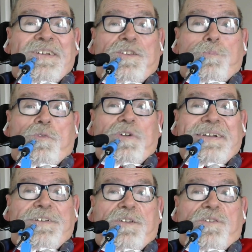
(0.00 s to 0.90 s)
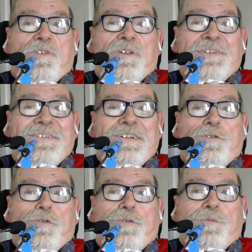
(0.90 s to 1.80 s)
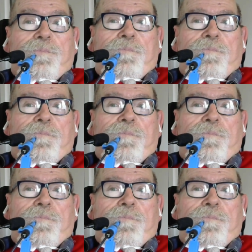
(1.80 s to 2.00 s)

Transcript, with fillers: its miraculous nature.